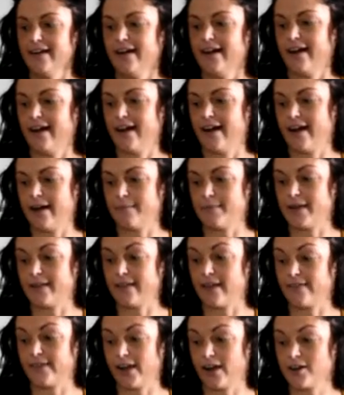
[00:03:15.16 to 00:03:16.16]
And
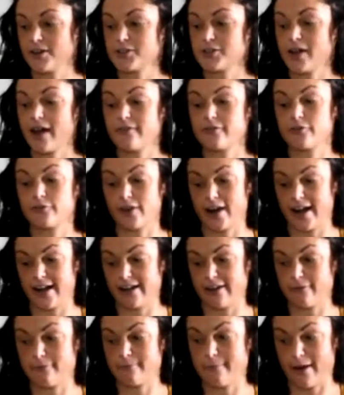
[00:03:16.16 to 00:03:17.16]
then they also have a
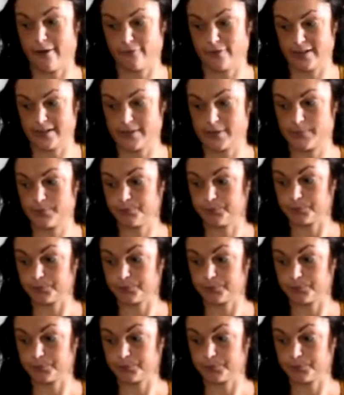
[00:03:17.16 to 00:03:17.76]
variety of muffins.